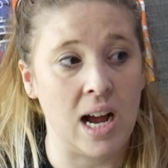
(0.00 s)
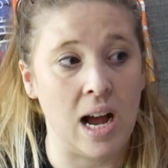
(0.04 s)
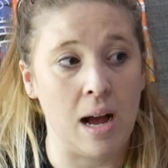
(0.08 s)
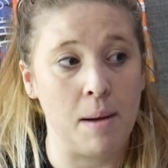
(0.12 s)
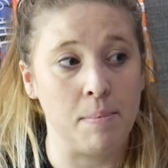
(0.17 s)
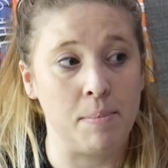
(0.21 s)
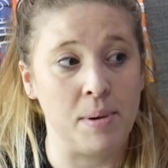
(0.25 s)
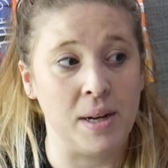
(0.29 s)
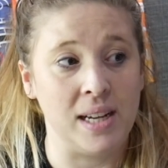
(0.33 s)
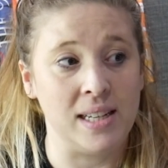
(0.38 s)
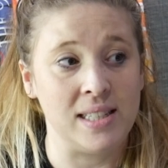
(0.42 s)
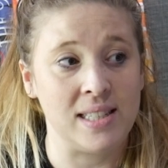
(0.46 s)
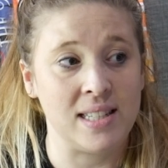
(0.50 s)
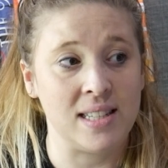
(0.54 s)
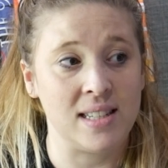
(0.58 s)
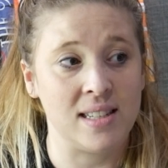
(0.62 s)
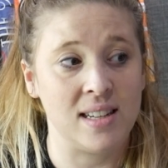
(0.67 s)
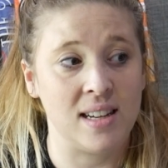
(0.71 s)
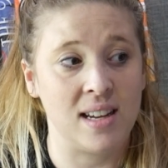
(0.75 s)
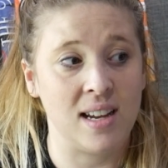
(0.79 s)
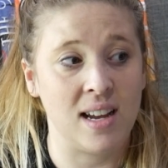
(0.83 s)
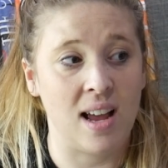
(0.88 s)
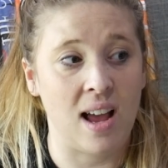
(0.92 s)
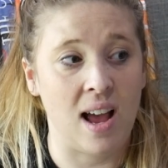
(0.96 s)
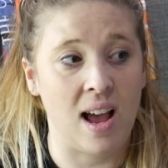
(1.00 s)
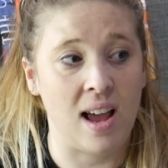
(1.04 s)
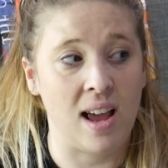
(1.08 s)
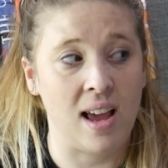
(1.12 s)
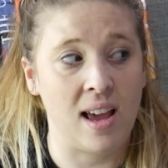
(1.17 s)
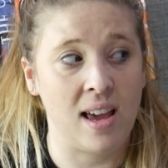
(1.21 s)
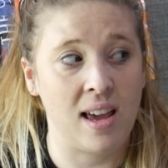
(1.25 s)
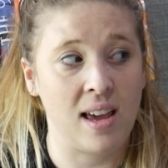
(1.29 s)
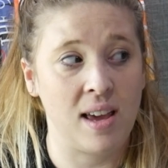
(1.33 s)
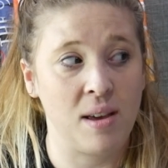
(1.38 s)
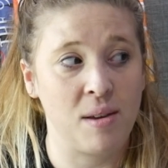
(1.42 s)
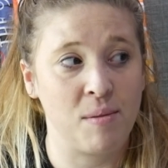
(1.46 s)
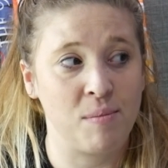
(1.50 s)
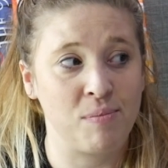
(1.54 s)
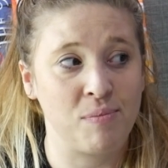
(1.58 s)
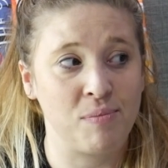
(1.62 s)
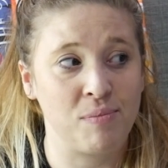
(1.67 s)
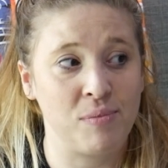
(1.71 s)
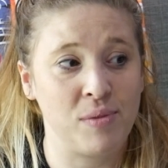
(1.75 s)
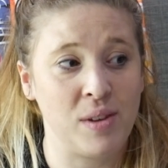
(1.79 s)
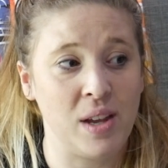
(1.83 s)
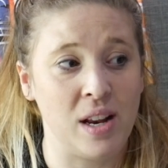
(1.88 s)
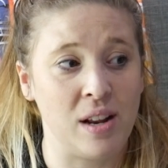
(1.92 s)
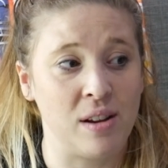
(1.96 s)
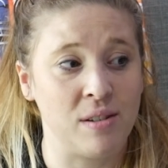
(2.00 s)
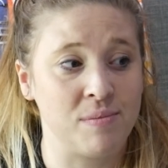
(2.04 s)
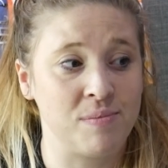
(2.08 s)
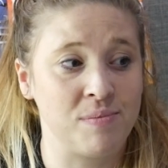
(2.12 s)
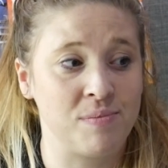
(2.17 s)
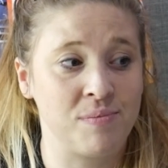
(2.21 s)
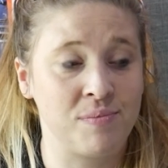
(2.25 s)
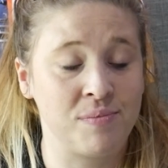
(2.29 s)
But you know,